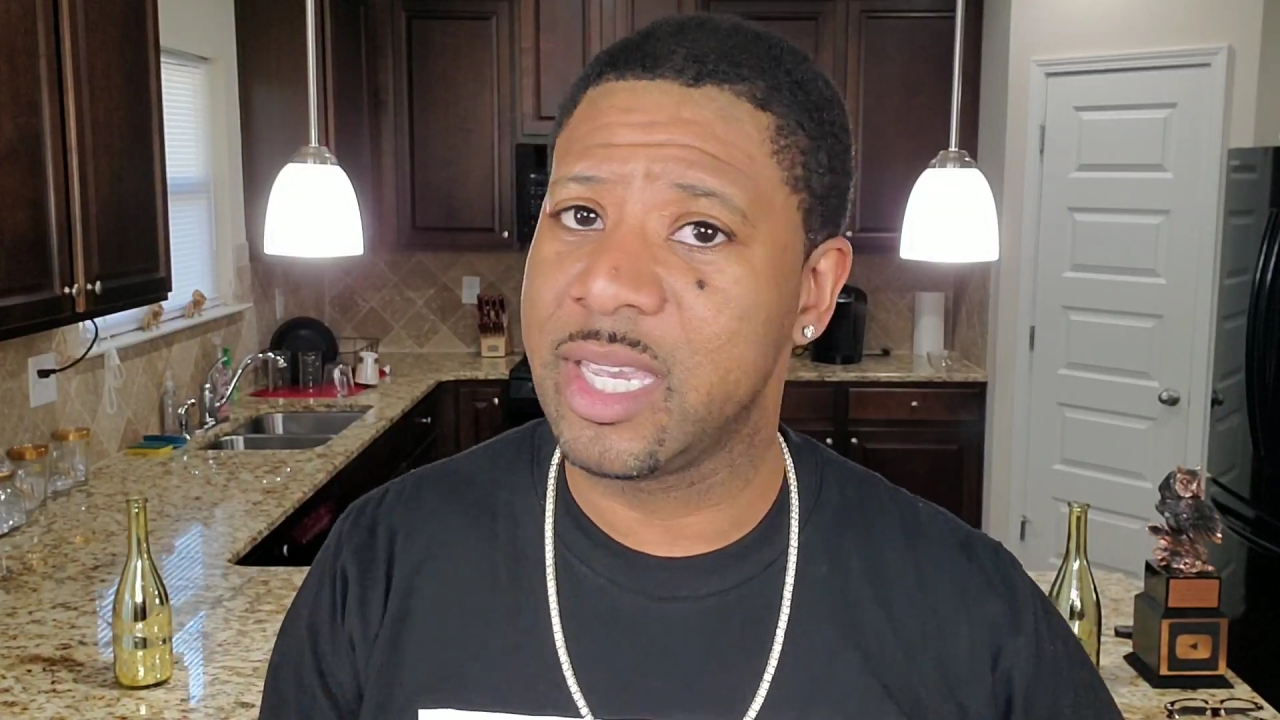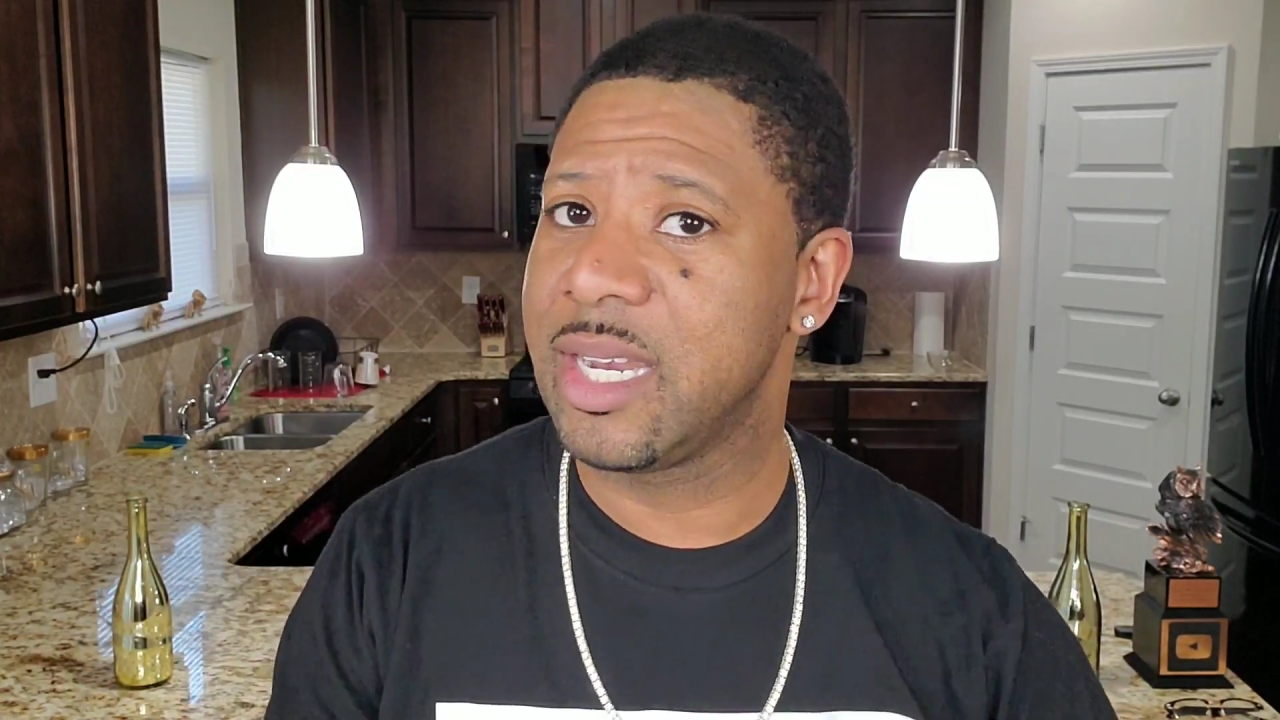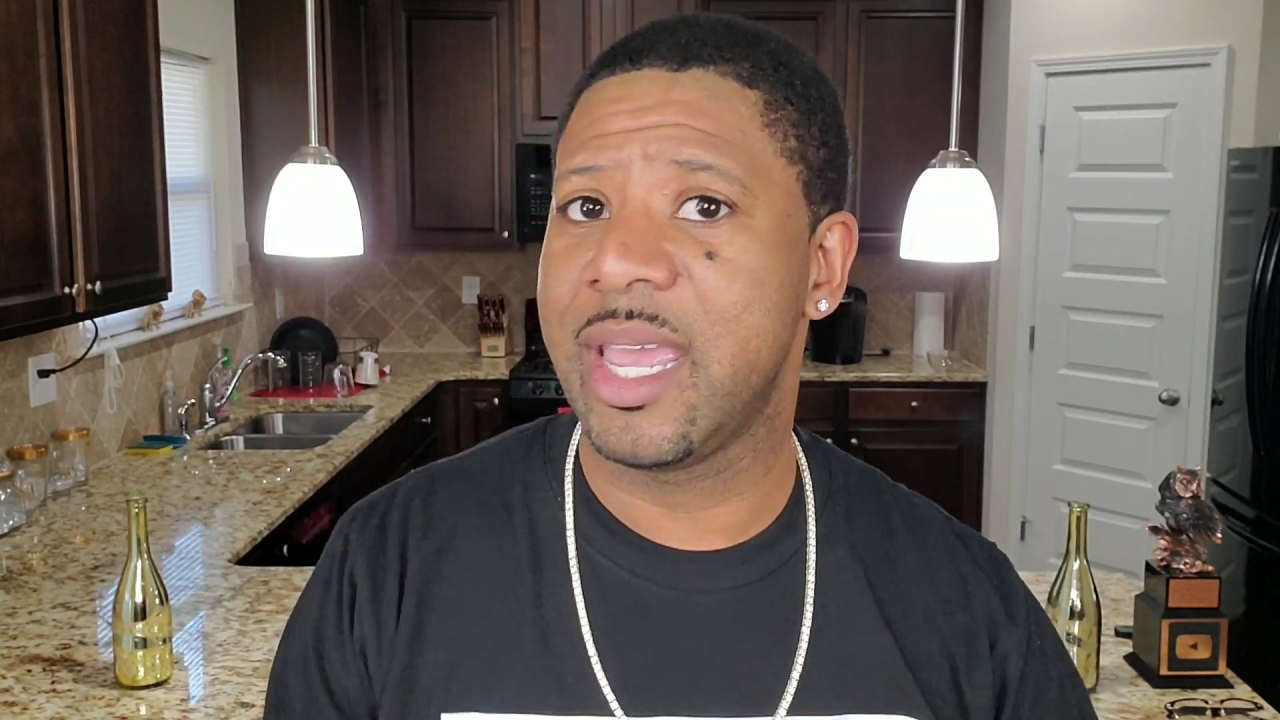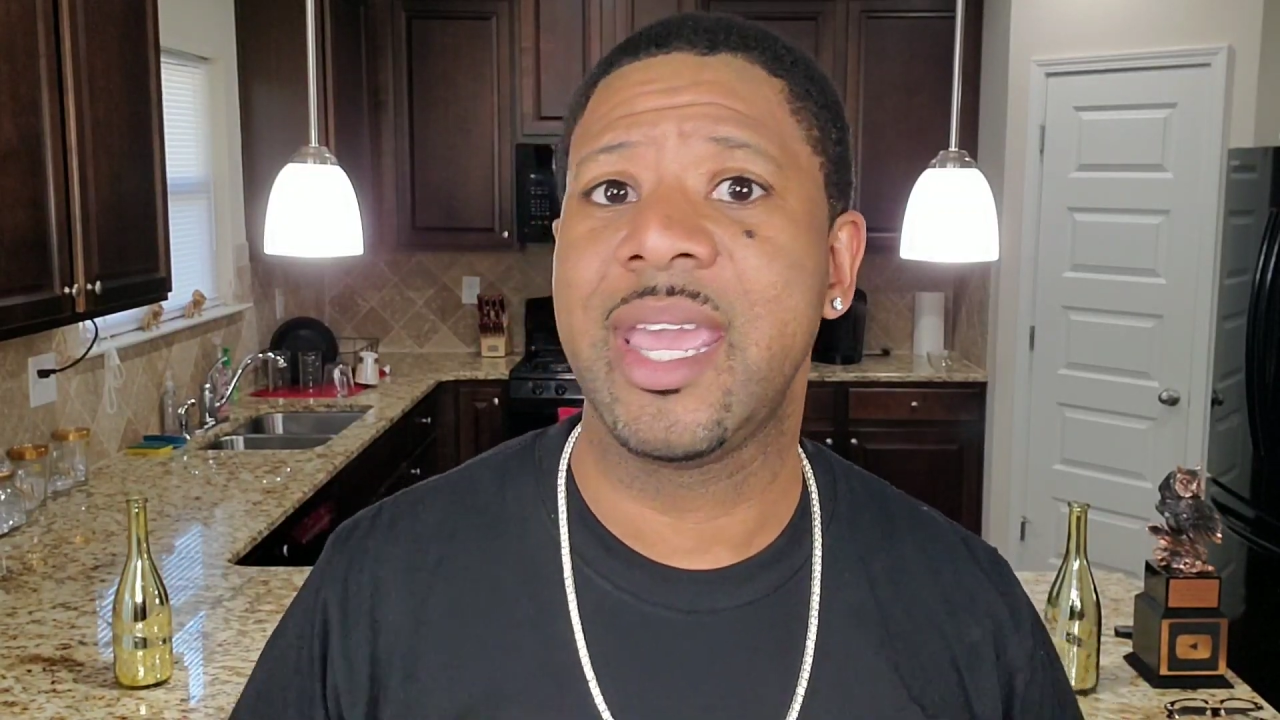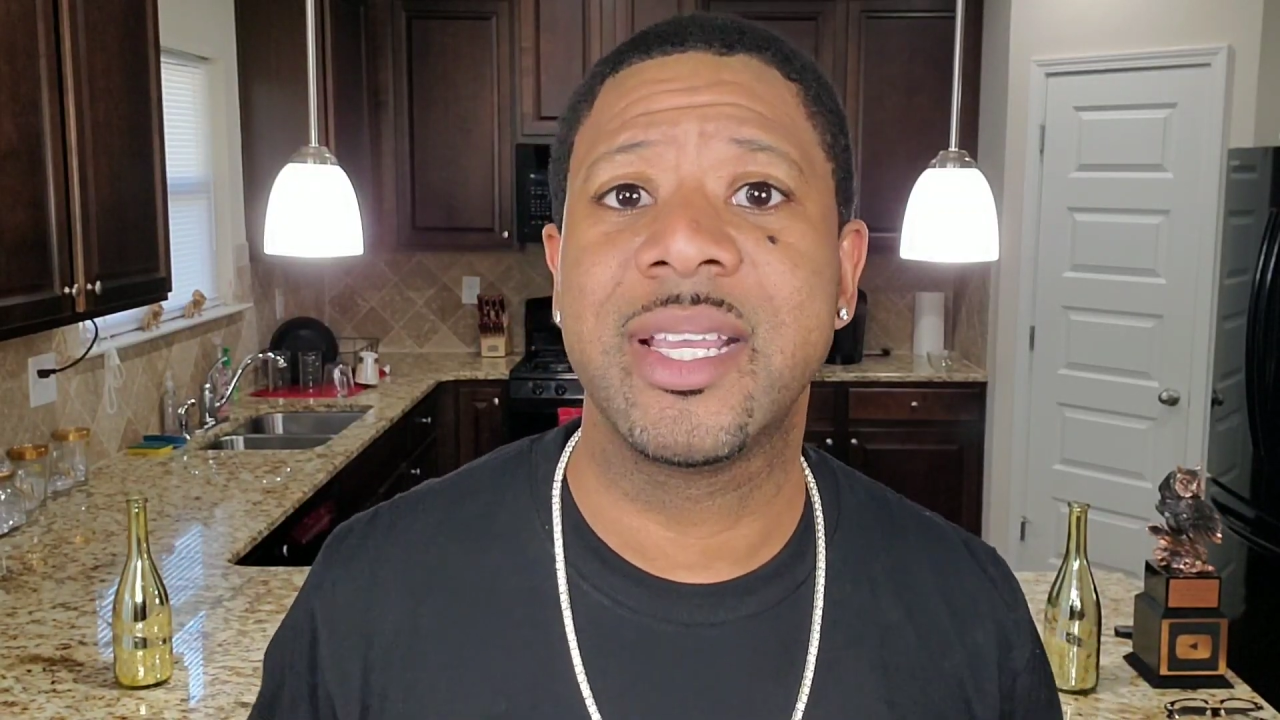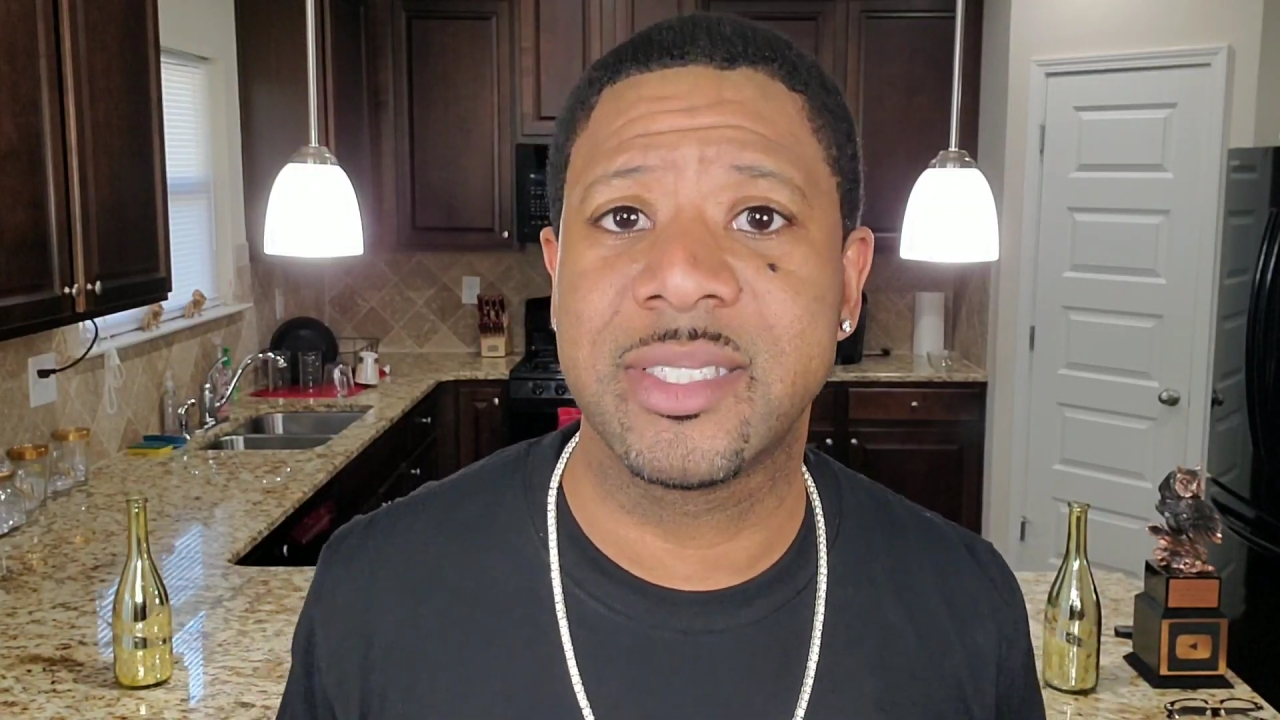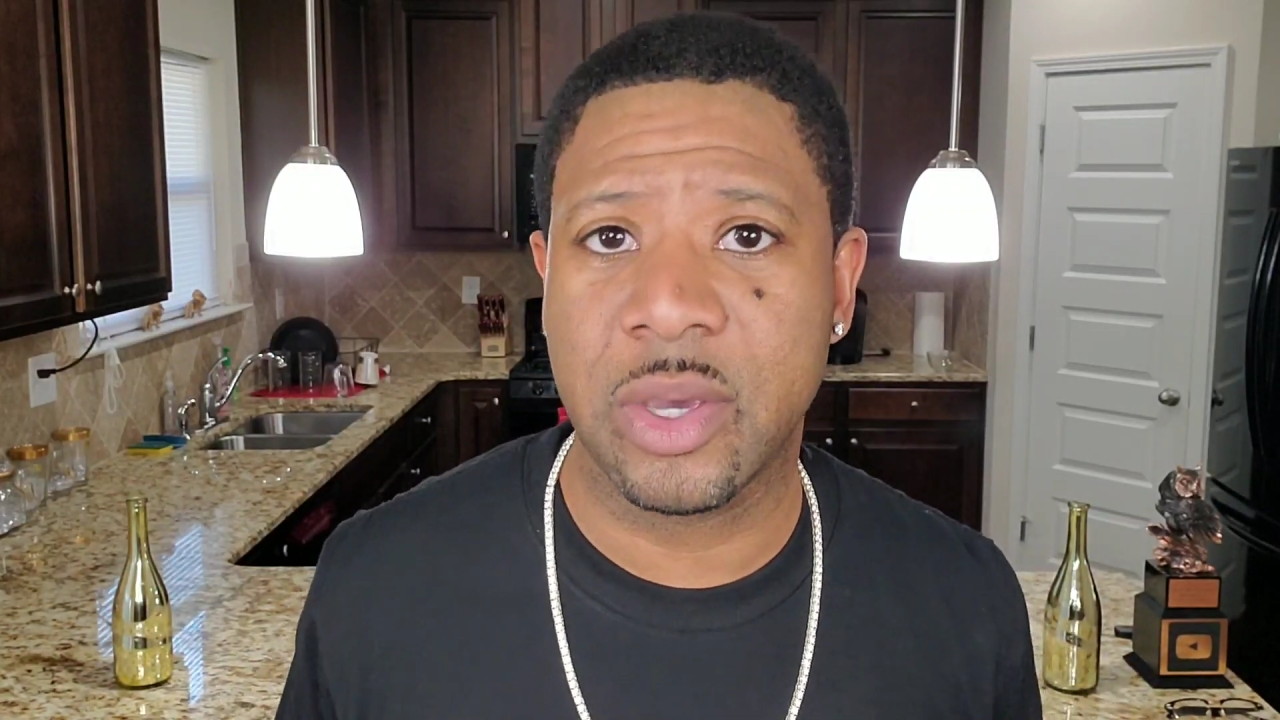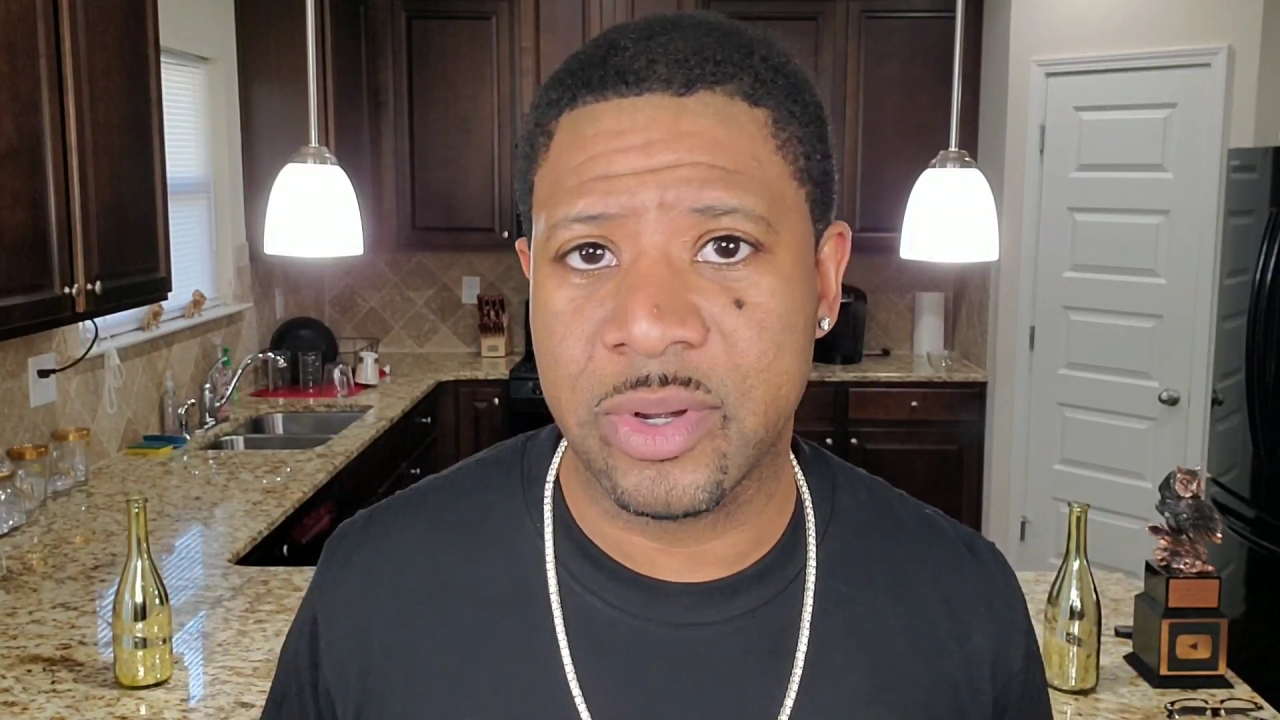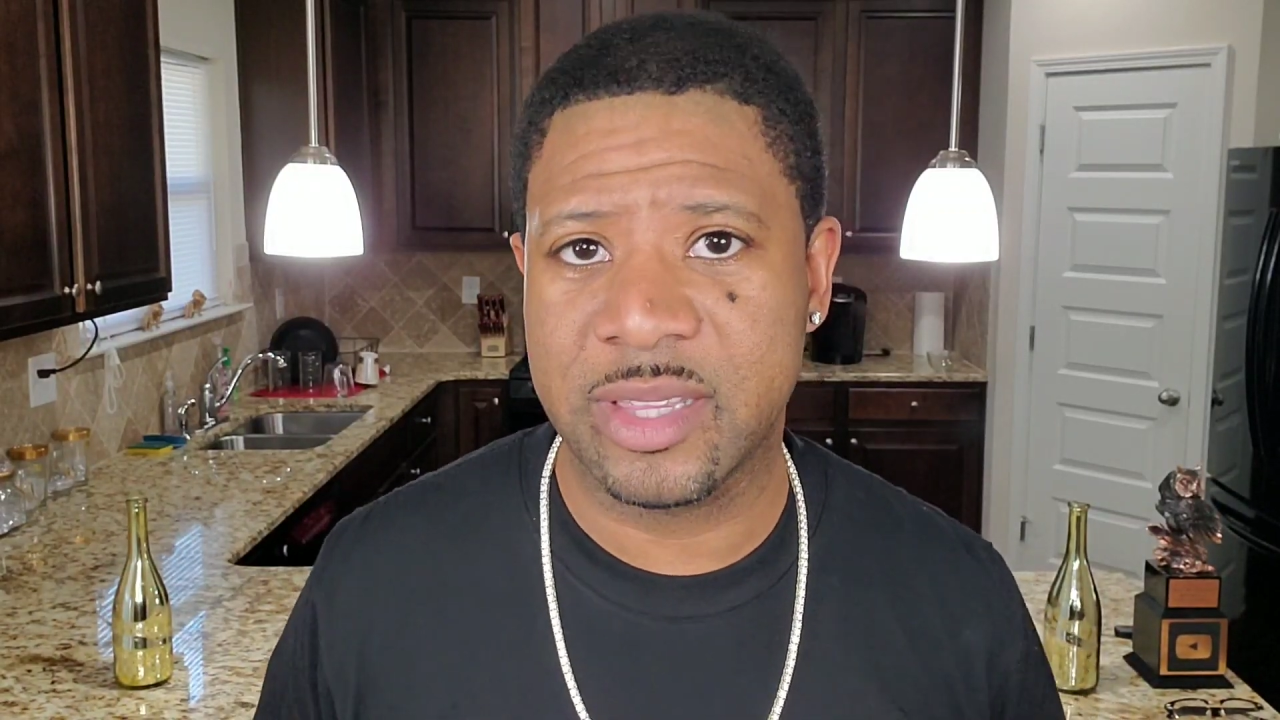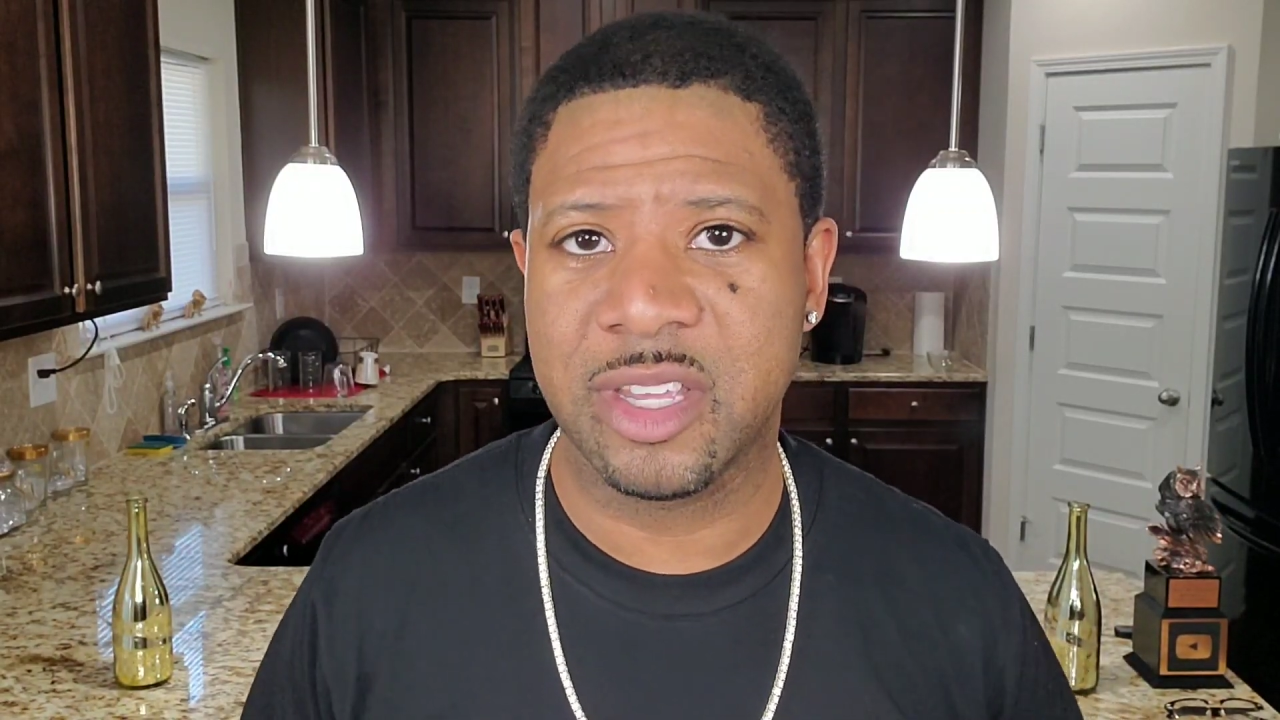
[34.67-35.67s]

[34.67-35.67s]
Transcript: get their hands on it,